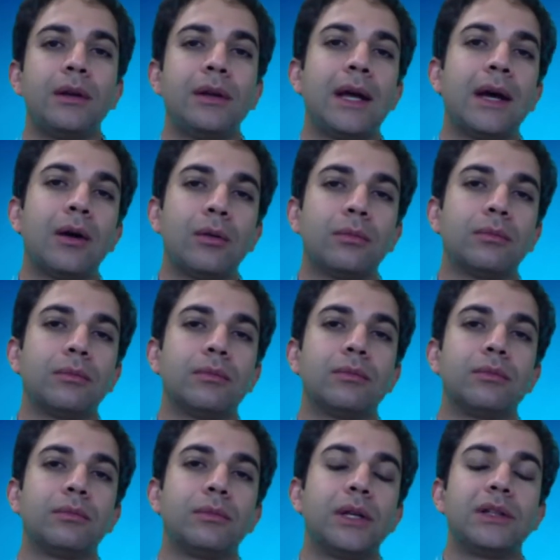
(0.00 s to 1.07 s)
Now
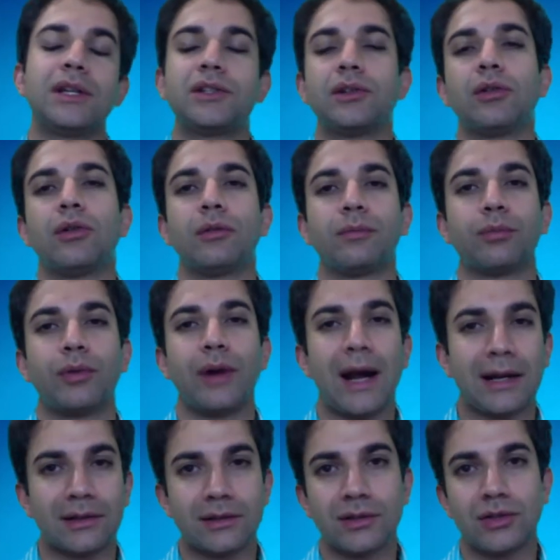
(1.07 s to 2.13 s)
it takes a lot of
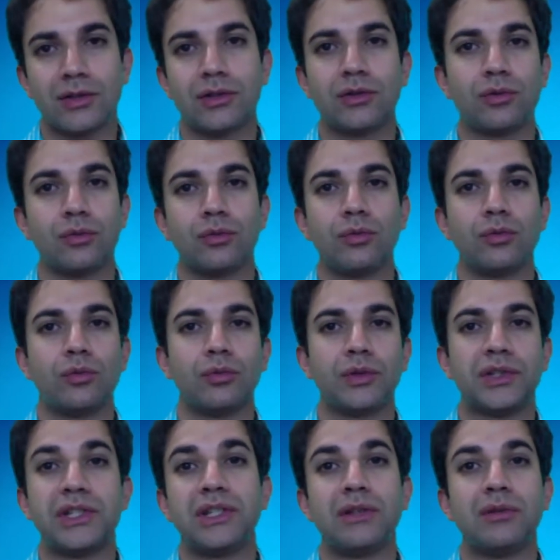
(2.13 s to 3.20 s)
practice to
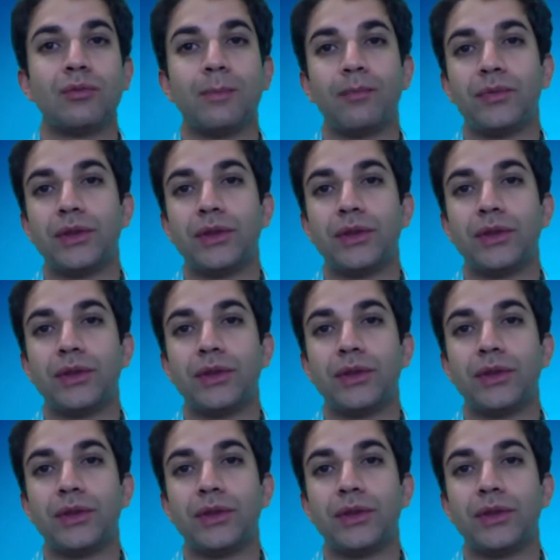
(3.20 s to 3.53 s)
see